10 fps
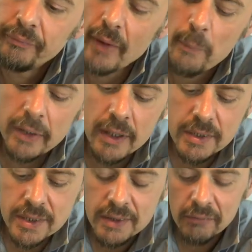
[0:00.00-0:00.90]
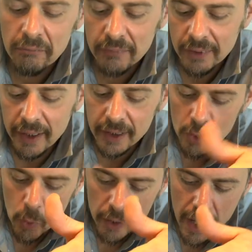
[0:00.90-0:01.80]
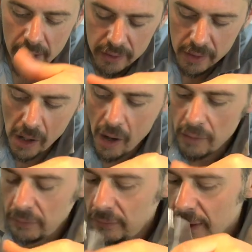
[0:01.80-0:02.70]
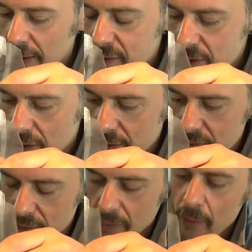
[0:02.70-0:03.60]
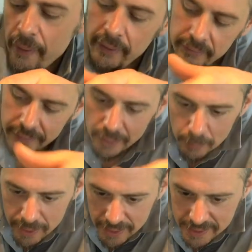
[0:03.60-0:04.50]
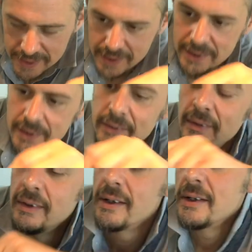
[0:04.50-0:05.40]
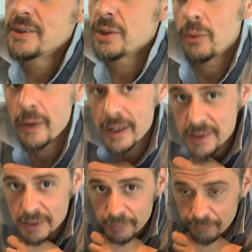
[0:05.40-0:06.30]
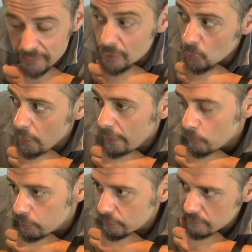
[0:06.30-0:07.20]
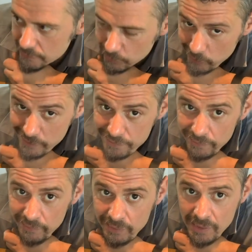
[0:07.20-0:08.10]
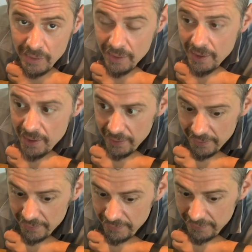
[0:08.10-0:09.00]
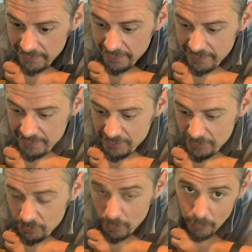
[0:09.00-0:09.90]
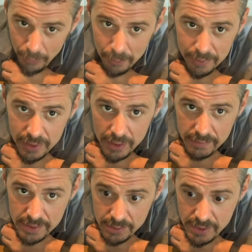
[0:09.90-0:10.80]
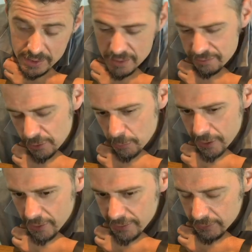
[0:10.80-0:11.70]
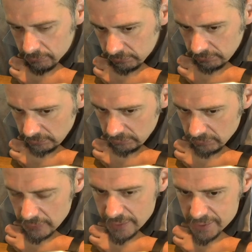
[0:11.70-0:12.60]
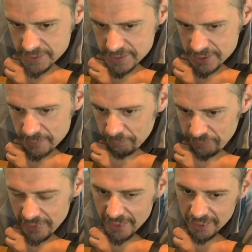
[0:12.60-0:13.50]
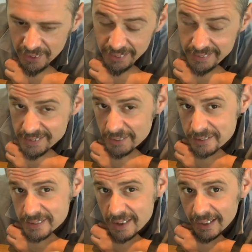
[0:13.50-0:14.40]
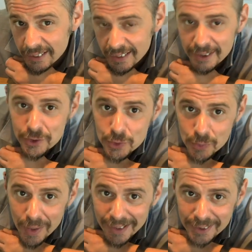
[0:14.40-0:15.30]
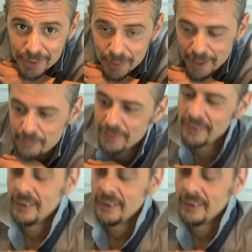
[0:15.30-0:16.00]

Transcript: Because... like coriander and cilantro, they don't make a distinction. So a raisin, a grape, is a raisin. And a, what we would think of as a raisin, if you're American, is a raisin sec, a dried grape.